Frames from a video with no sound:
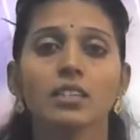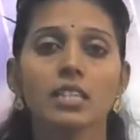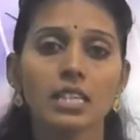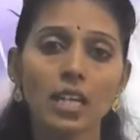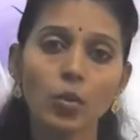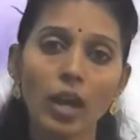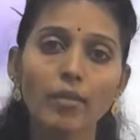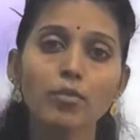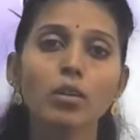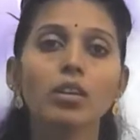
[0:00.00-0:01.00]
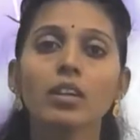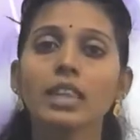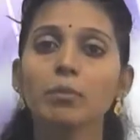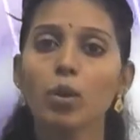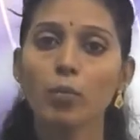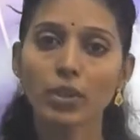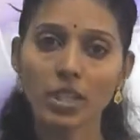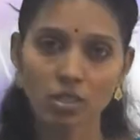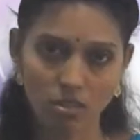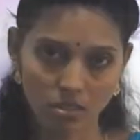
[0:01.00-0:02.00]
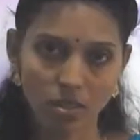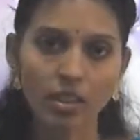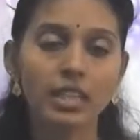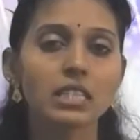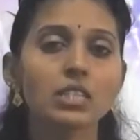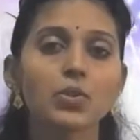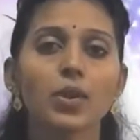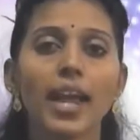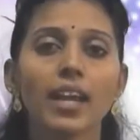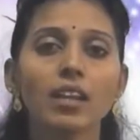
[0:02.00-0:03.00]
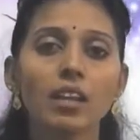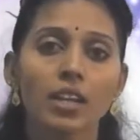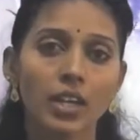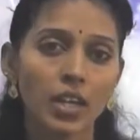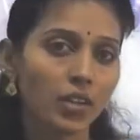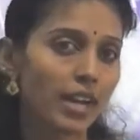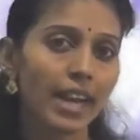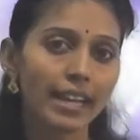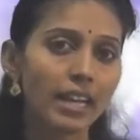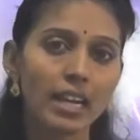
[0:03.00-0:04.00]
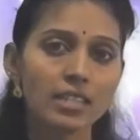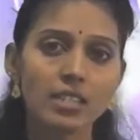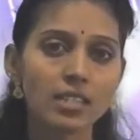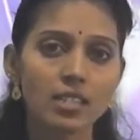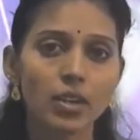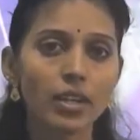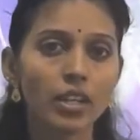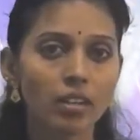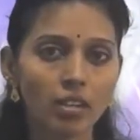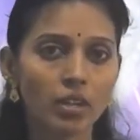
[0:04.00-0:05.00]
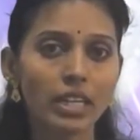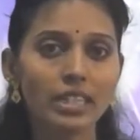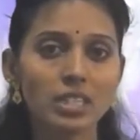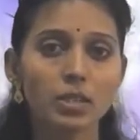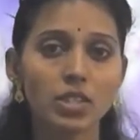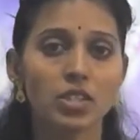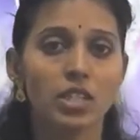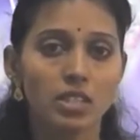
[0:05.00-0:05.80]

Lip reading: Still, you have to learn the properties on this triangle in your higher classes. Okay, not only this much.